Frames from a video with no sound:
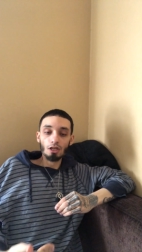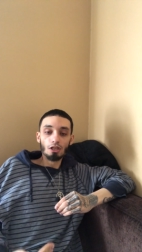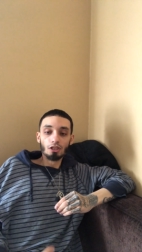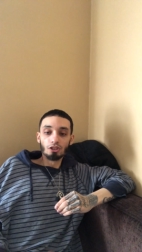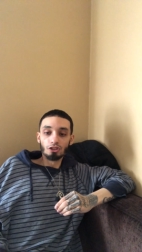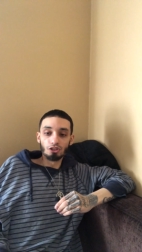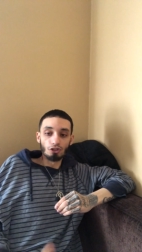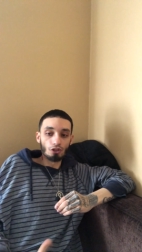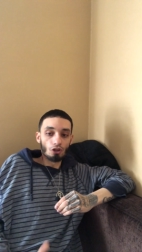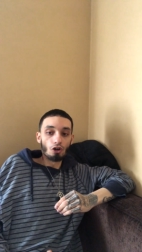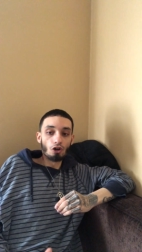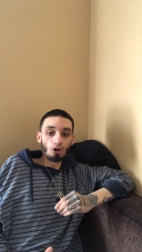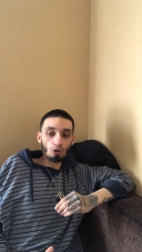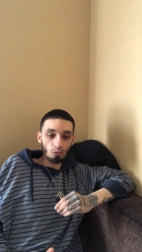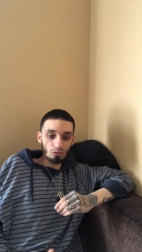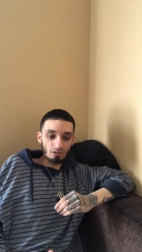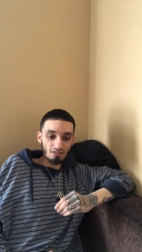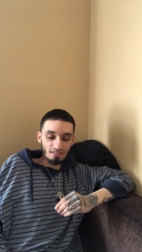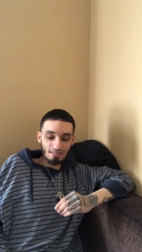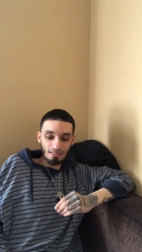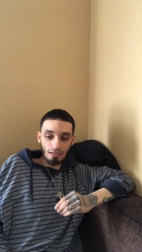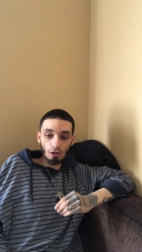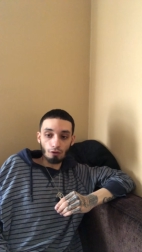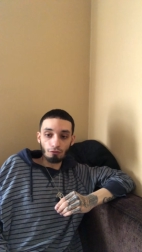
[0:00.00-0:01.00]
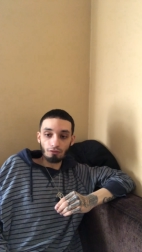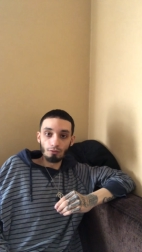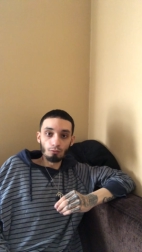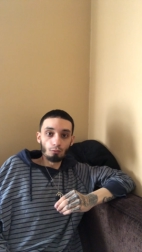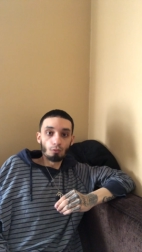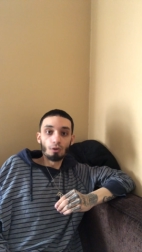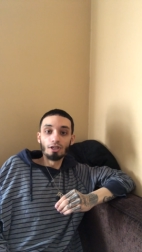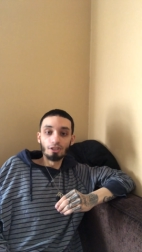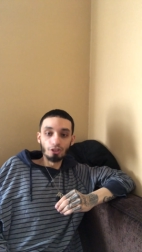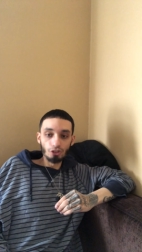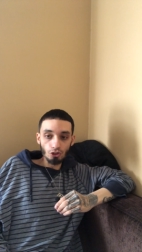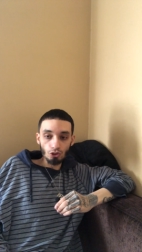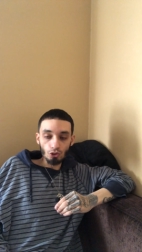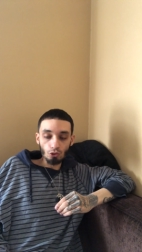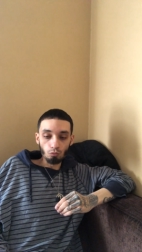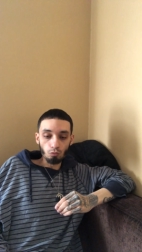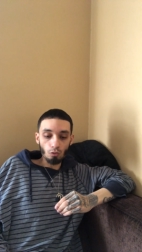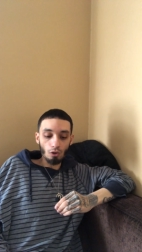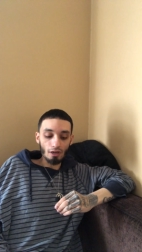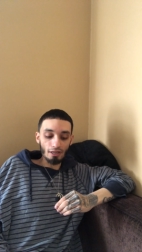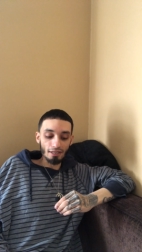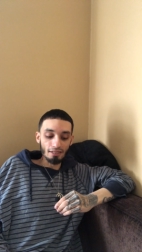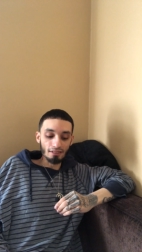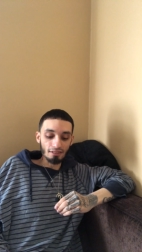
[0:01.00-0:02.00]
your own self and what you
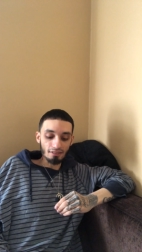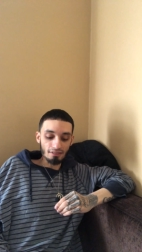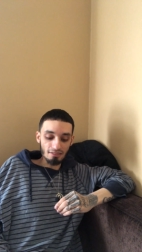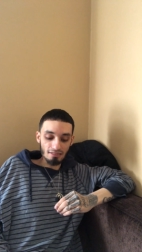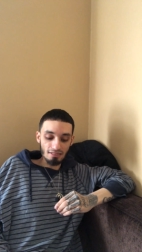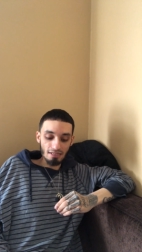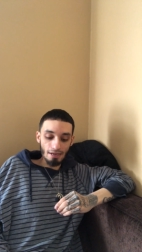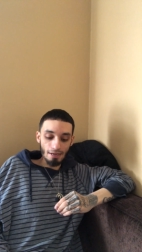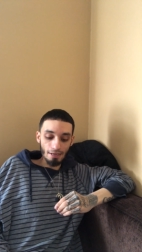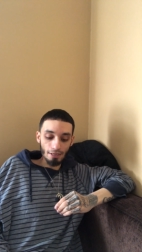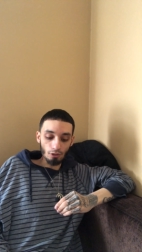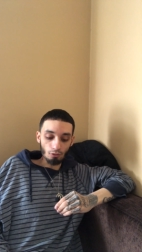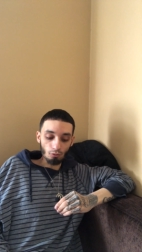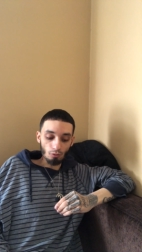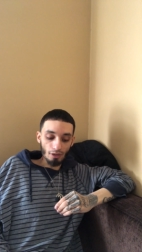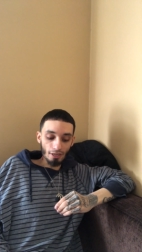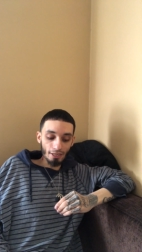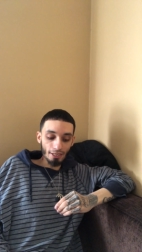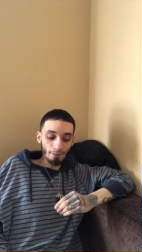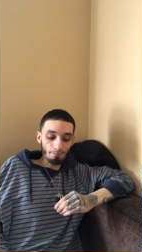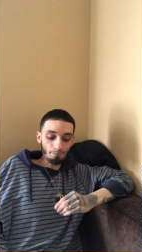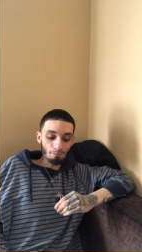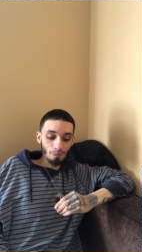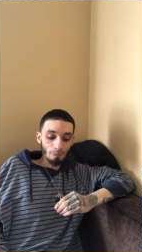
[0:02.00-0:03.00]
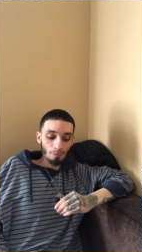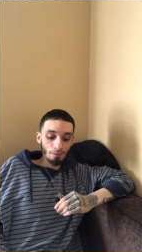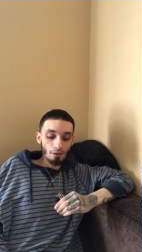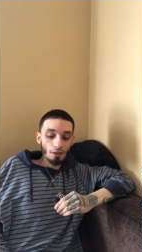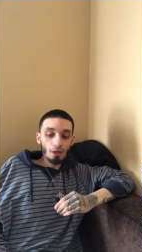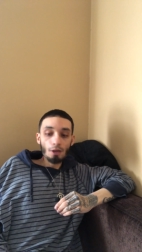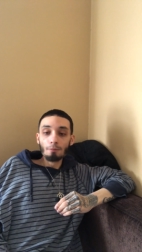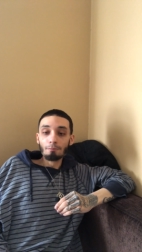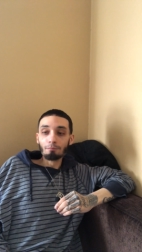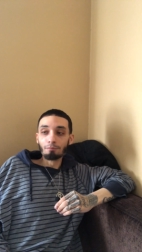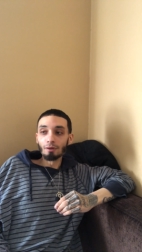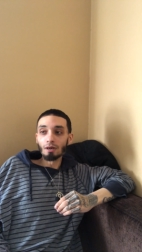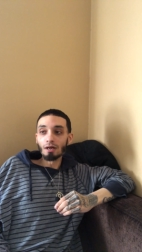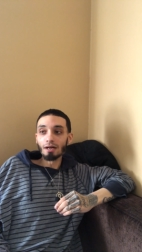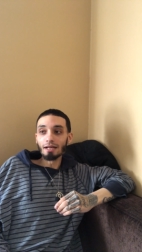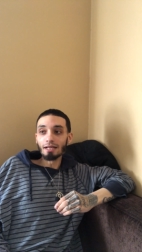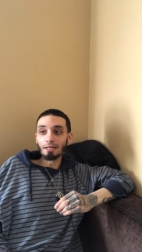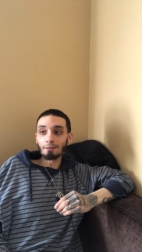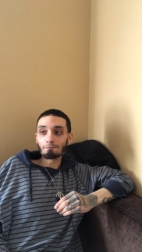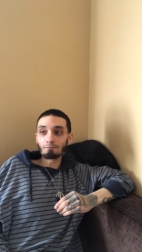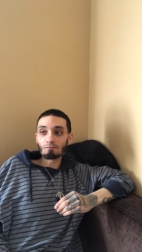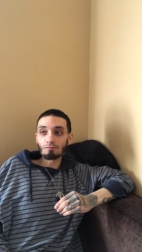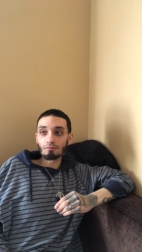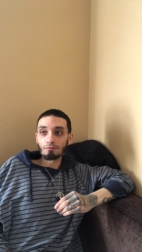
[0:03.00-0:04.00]
want and desire, right?
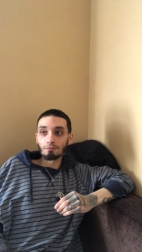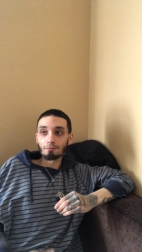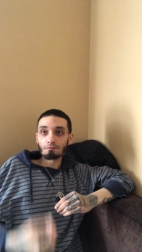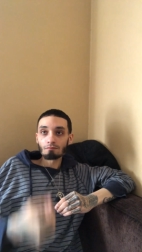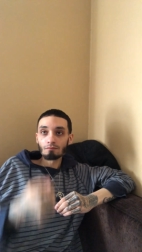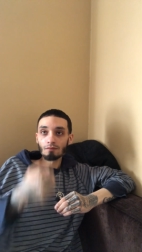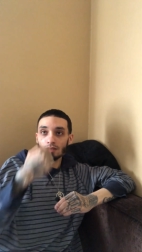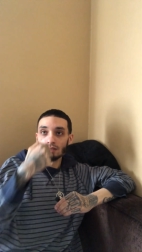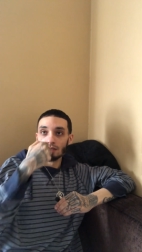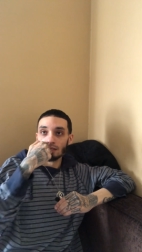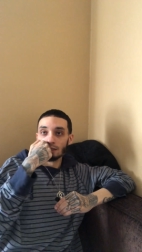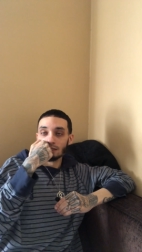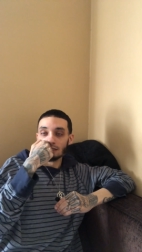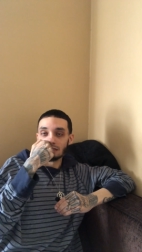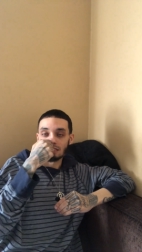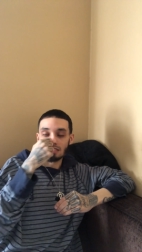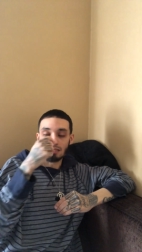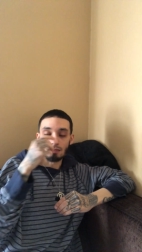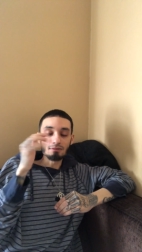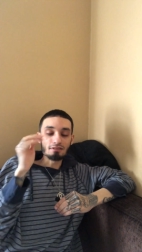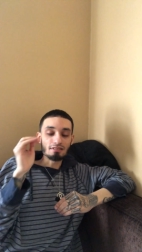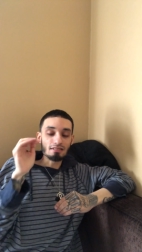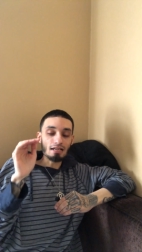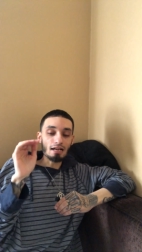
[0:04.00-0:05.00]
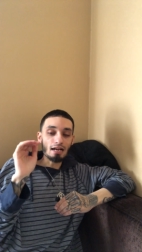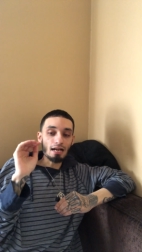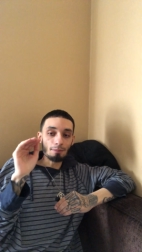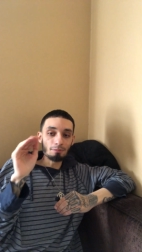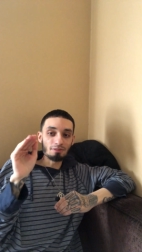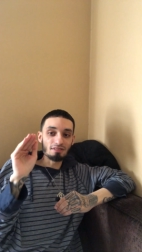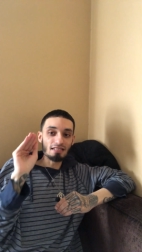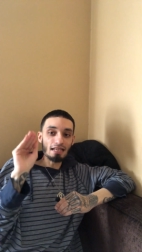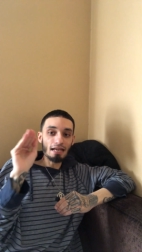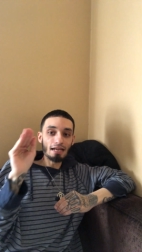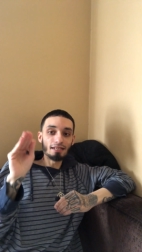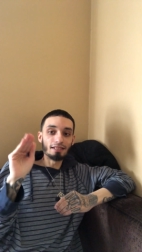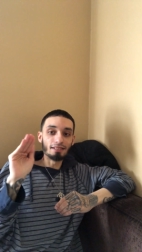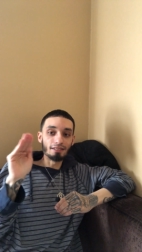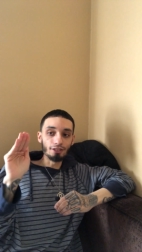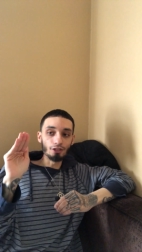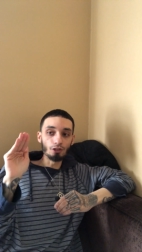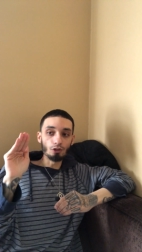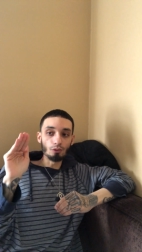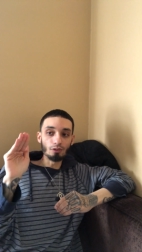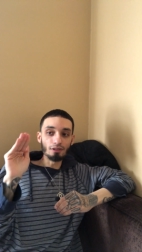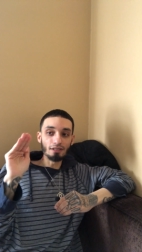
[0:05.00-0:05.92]
But sometimes that guilt